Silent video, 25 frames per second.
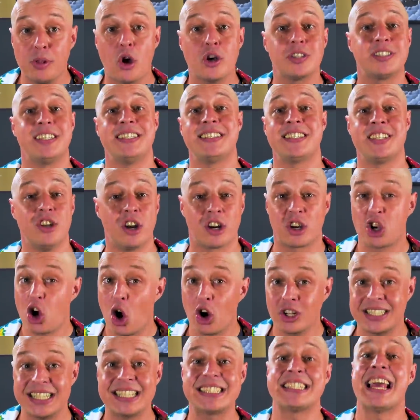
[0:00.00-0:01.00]
losses,
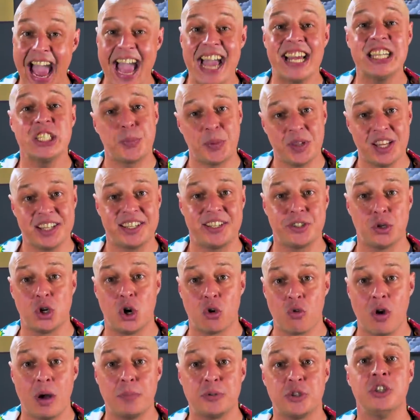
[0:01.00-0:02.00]
narcotics, and political
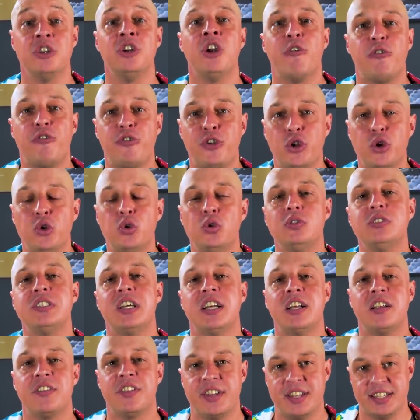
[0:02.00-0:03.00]
corruption fueled
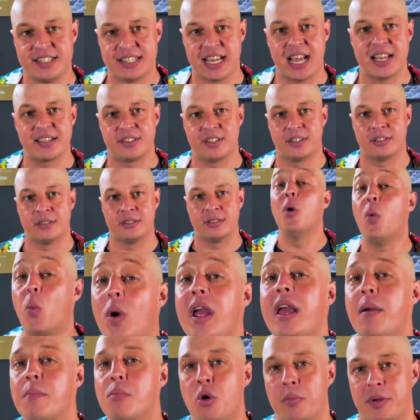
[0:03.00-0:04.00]
the disaster. But
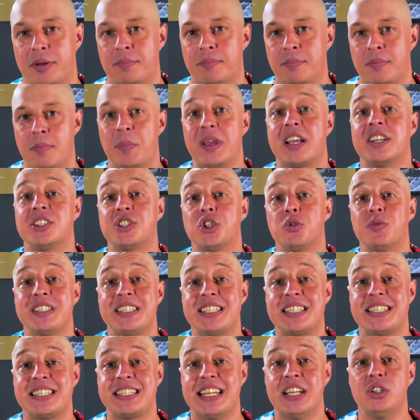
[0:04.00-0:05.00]
wait a moment, because there
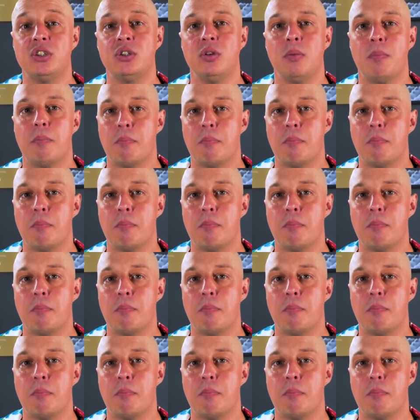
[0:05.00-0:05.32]
is still